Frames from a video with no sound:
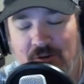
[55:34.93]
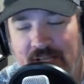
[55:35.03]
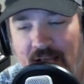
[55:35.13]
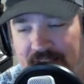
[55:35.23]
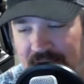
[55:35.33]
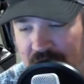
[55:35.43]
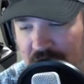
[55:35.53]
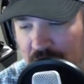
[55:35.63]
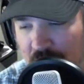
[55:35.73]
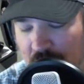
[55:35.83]
any guys that
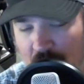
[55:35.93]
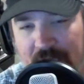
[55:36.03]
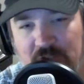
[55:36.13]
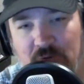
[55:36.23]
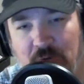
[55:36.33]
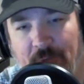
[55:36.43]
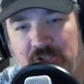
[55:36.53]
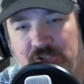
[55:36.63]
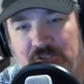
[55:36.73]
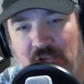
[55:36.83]
you uh, run into at
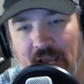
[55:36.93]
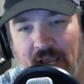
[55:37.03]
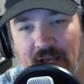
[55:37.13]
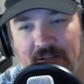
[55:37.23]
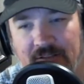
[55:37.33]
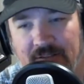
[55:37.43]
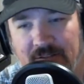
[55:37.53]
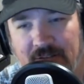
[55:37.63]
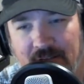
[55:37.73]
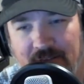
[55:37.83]
matches and
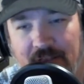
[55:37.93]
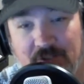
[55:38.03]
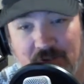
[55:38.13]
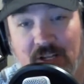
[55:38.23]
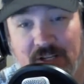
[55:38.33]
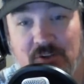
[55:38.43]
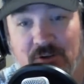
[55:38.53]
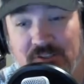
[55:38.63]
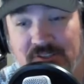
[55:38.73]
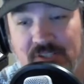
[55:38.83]
then it, tur- it
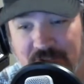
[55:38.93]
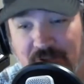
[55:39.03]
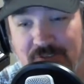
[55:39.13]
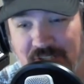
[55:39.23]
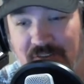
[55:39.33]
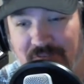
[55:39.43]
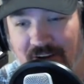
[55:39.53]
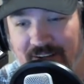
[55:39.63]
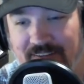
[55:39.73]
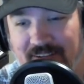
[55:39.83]
turns it turns into
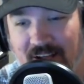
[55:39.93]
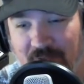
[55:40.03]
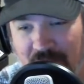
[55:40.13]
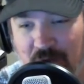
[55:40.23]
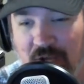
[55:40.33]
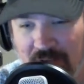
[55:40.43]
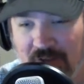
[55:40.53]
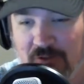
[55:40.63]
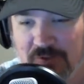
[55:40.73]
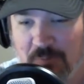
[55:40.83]
fun and then you get then
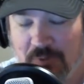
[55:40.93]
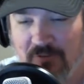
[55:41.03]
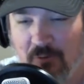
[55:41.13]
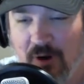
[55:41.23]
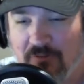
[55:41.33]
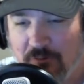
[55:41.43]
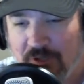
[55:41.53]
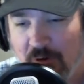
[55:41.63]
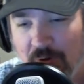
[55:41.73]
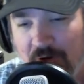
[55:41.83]
there's a bit of a rivalry
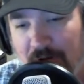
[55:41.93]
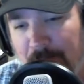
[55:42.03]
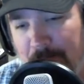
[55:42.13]
going on